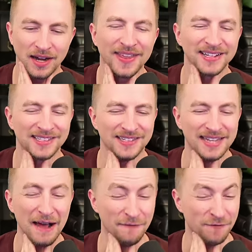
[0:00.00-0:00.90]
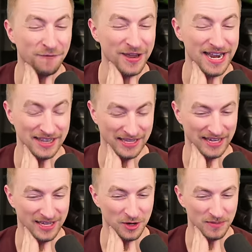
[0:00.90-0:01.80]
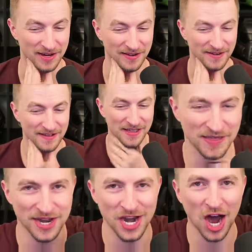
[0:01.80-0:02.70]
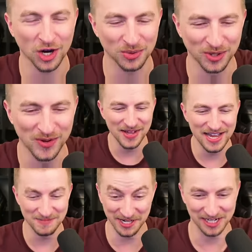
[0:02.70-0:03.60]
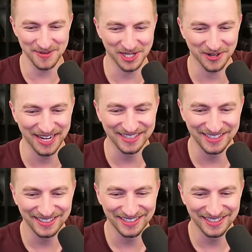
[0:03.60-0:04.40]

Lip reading: I think it's definitely a human. The inaugural. Am I going to be correct?